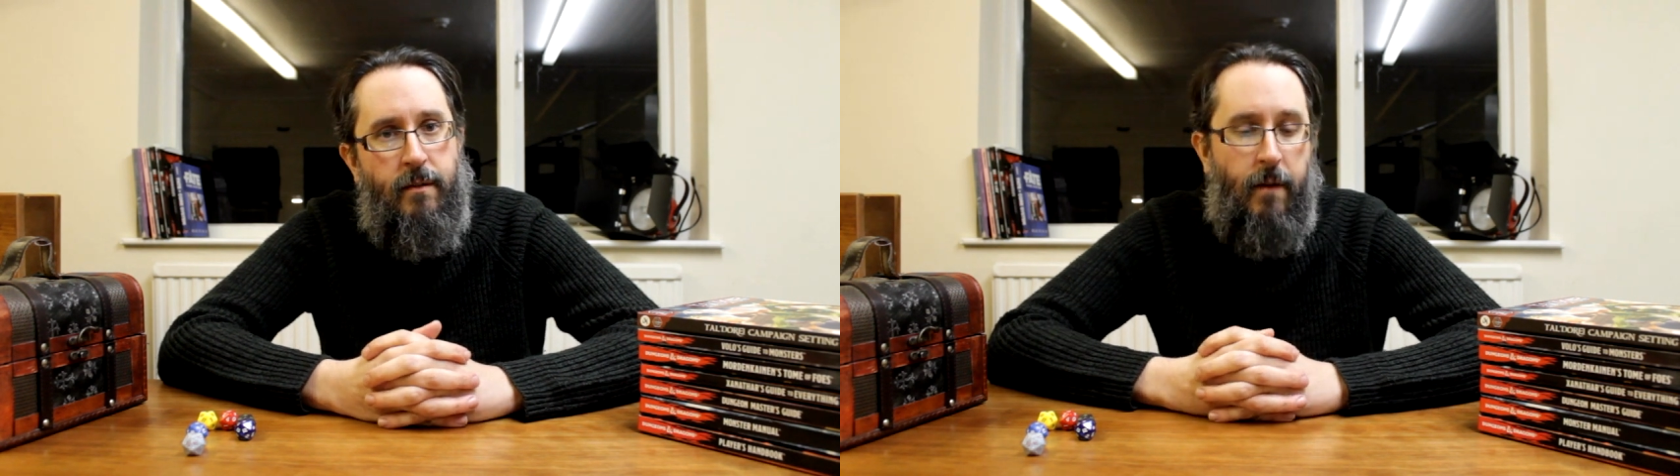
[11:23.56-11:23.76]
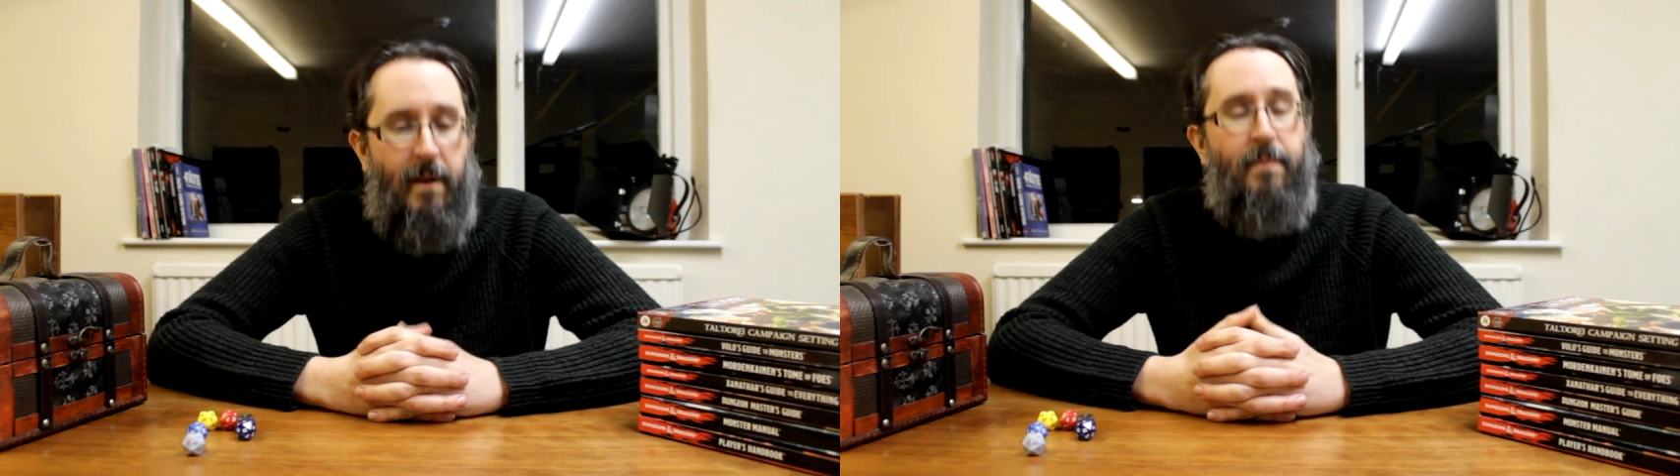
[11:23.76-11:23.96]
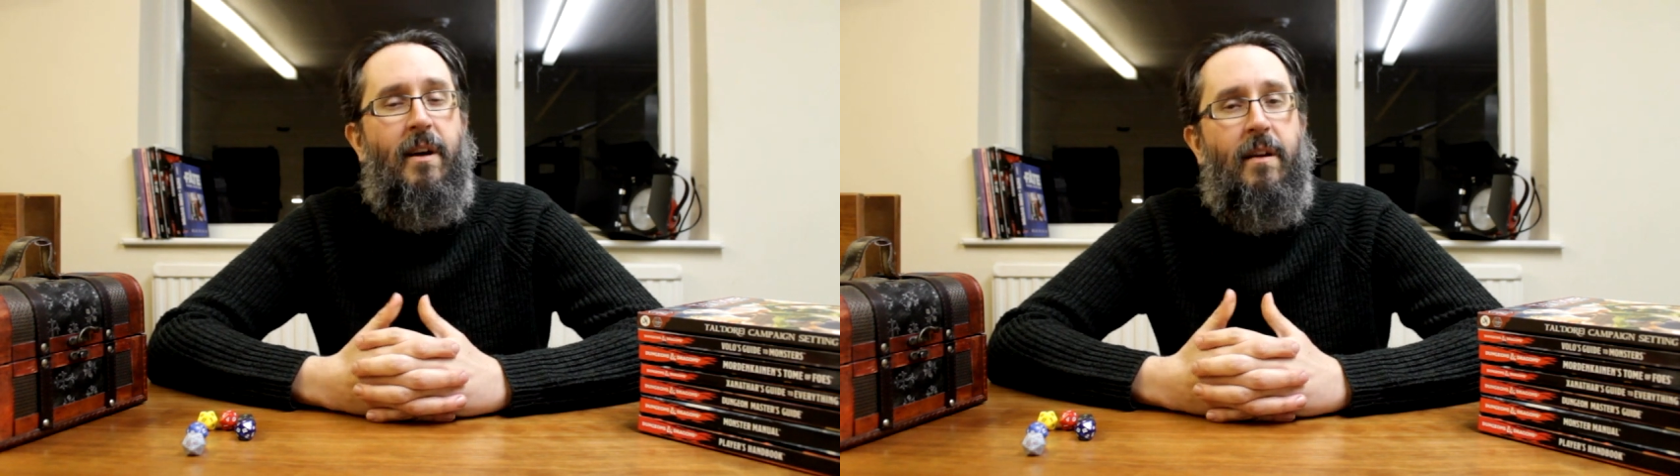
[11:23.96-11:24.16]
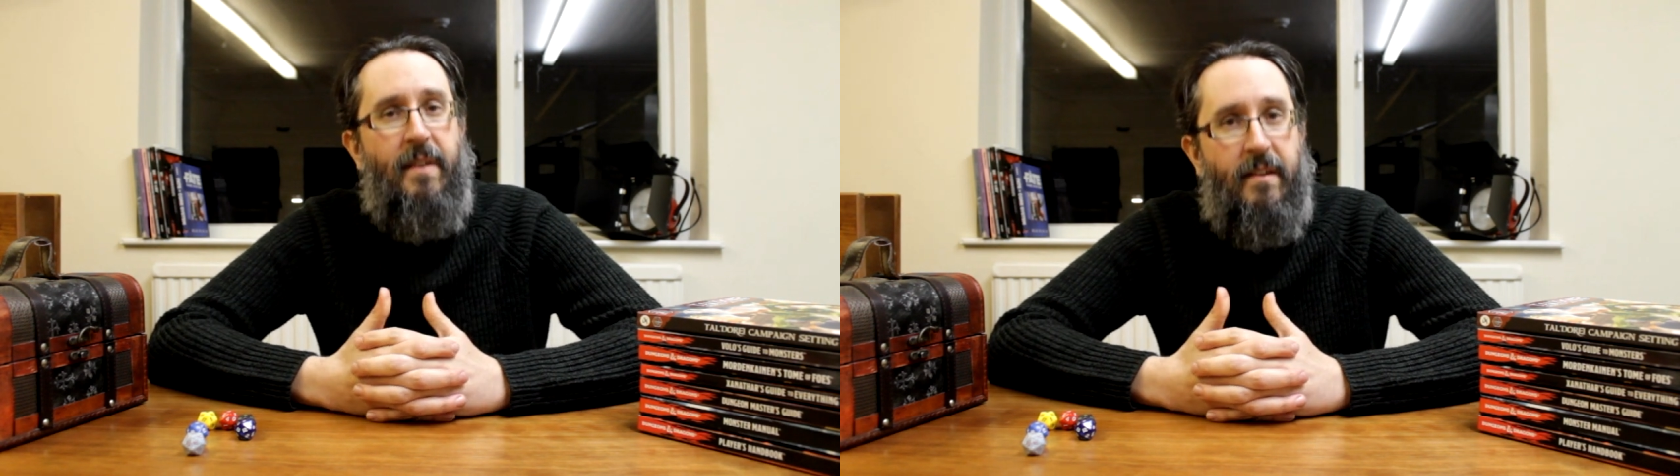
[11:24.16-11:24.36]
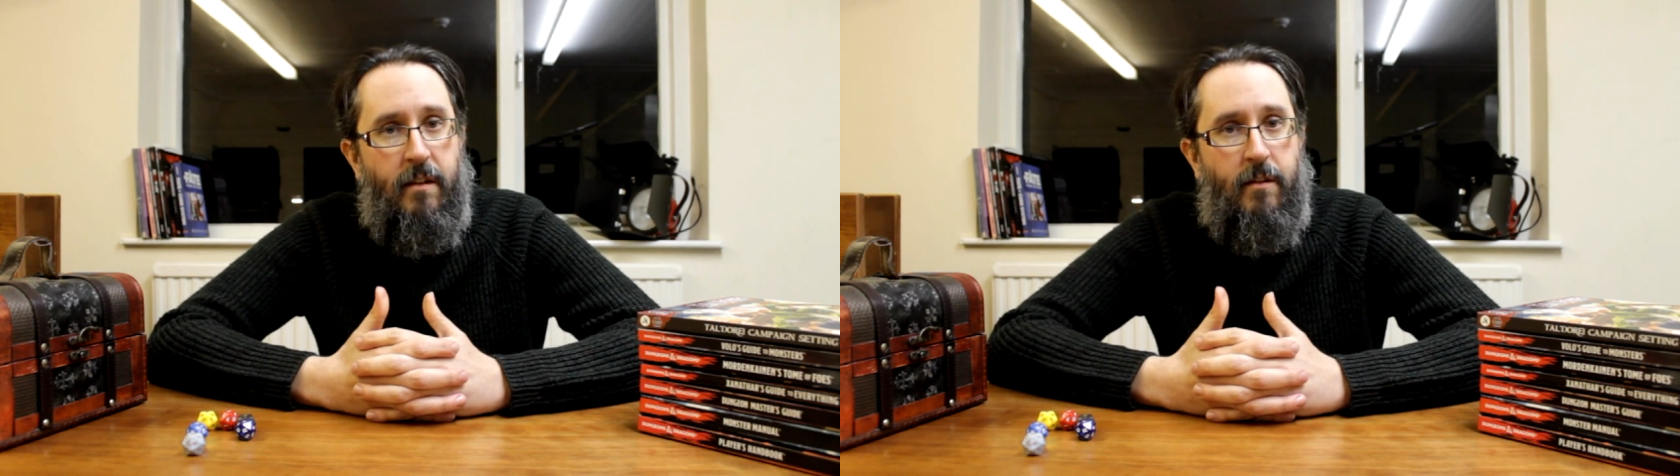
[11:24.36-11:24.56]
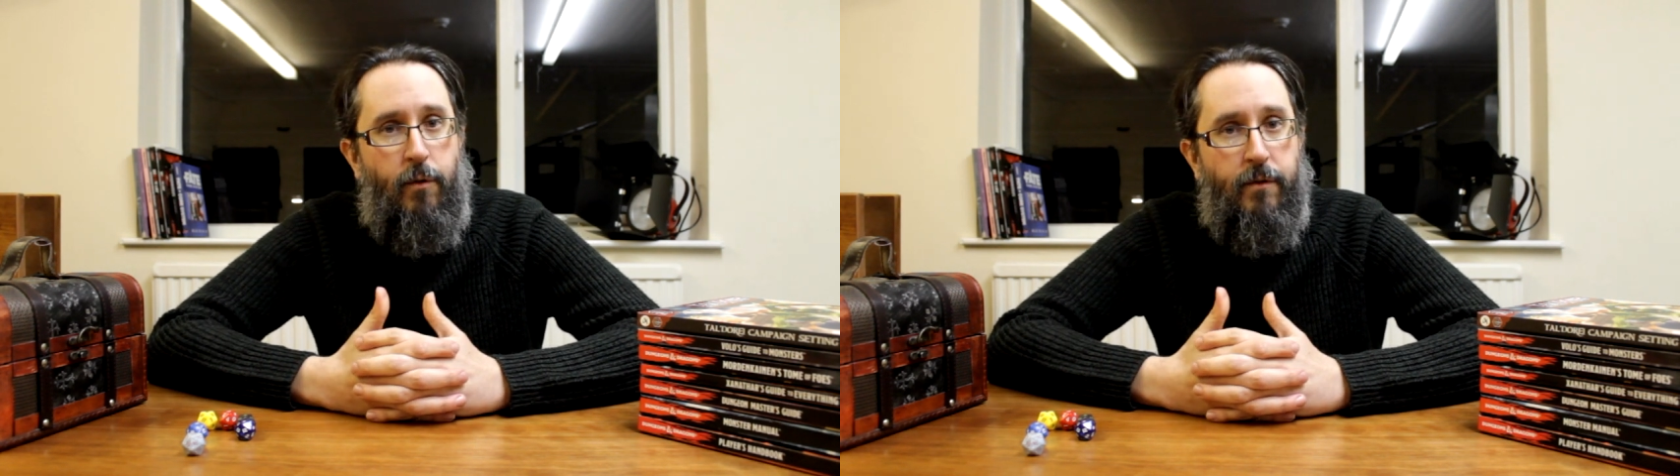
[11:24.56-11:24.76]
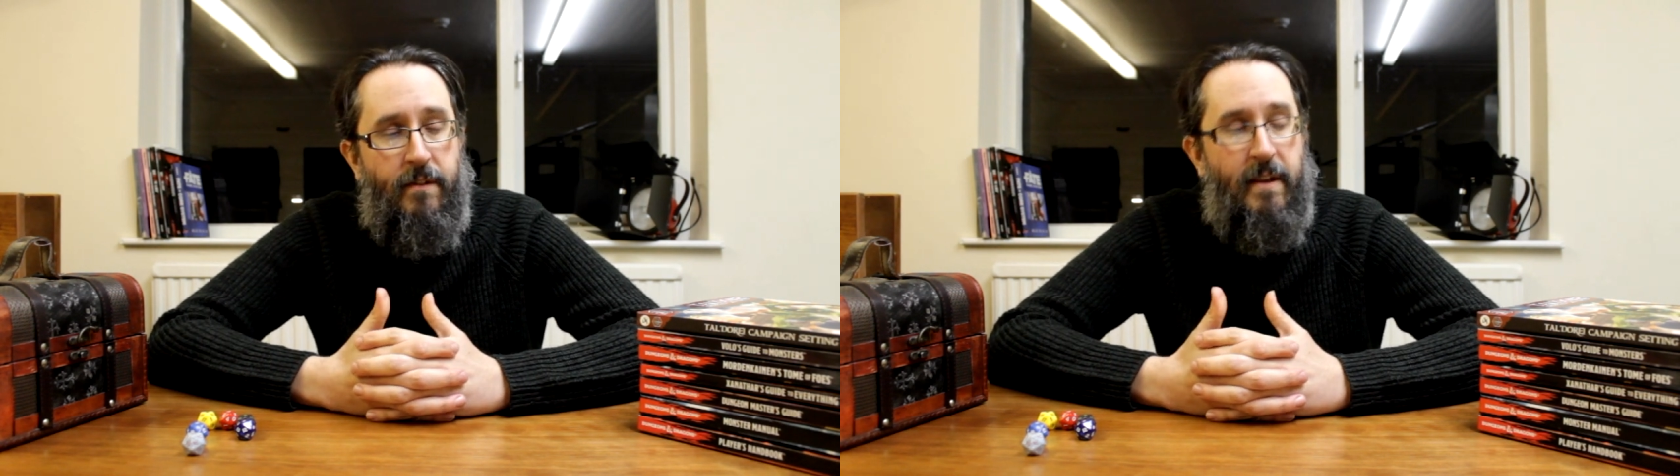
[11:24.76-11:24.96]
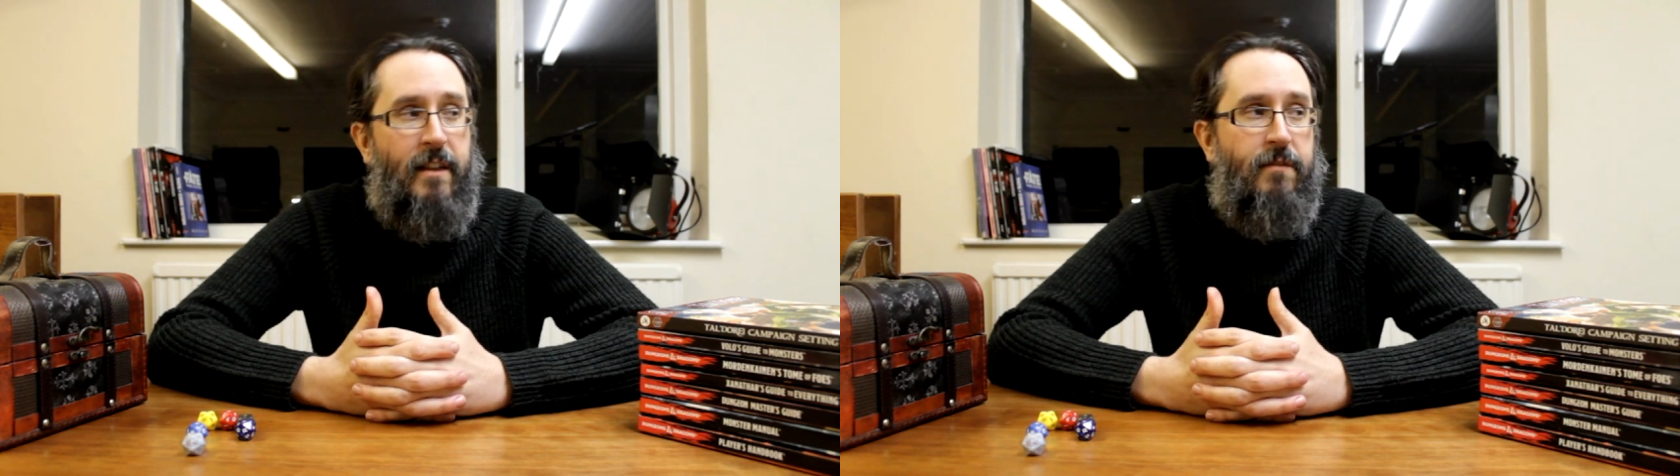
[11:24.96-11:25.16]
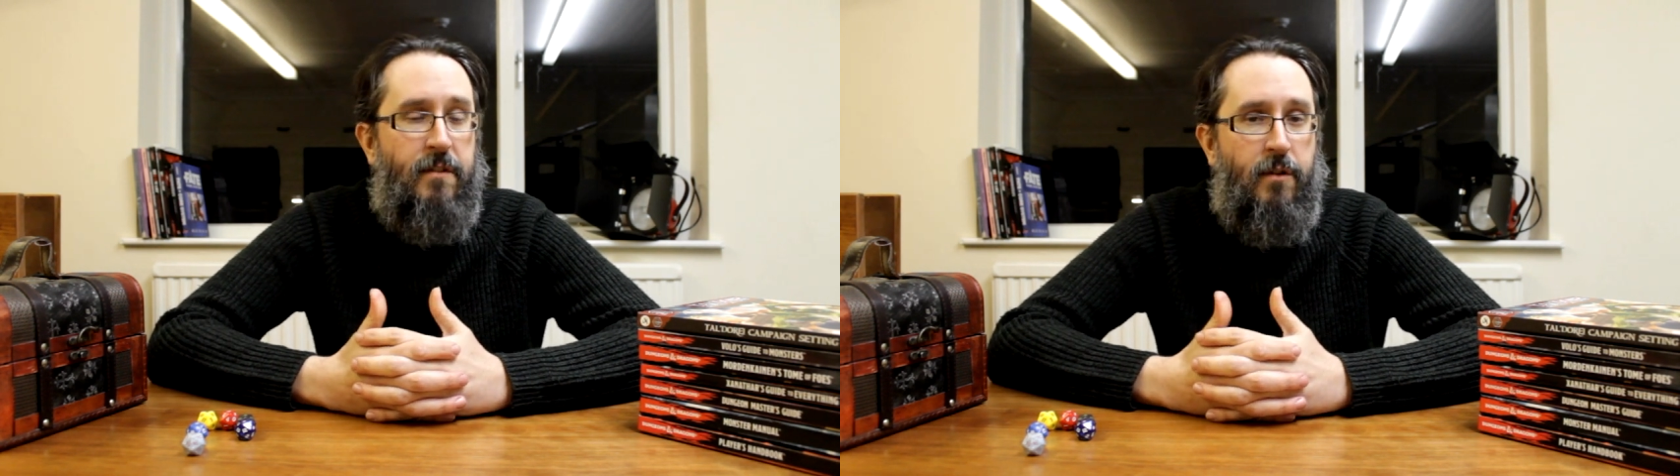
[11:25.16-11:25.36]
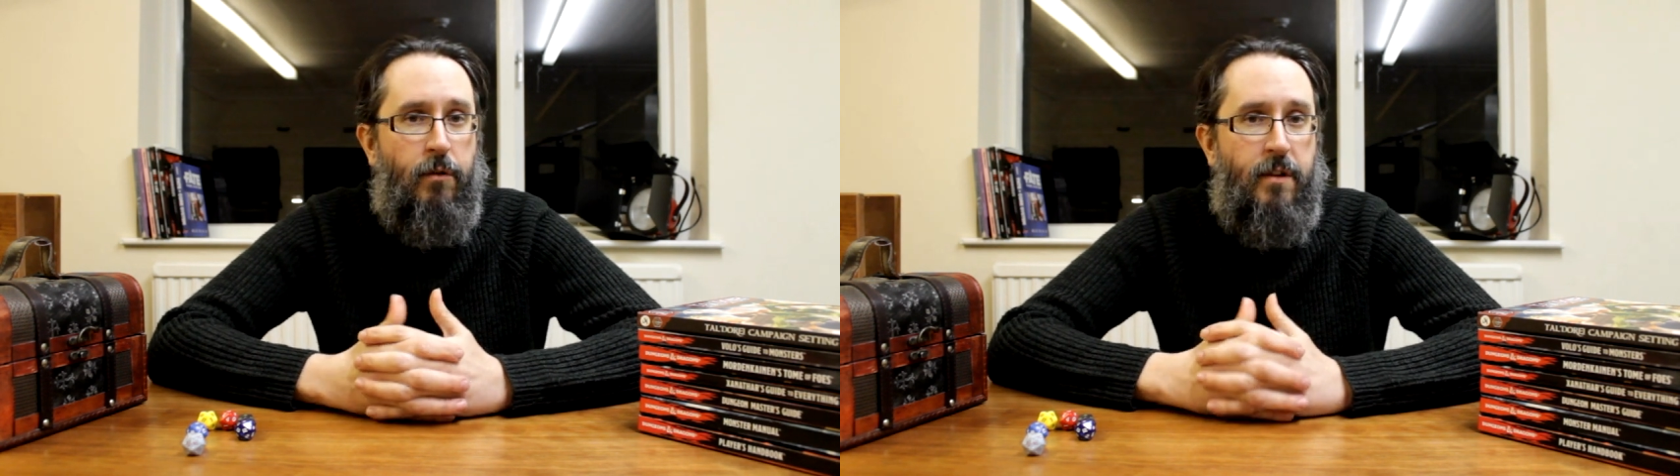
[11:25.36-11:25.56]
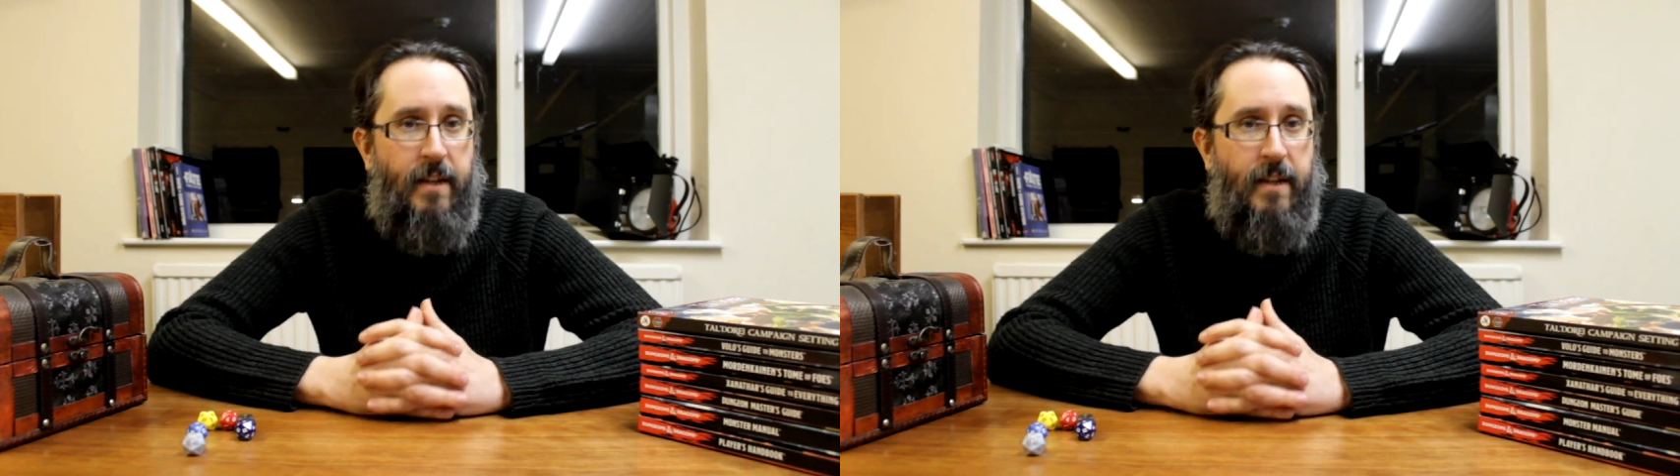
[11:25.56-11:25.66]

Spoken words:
The flip side of this, of course, is that as a result,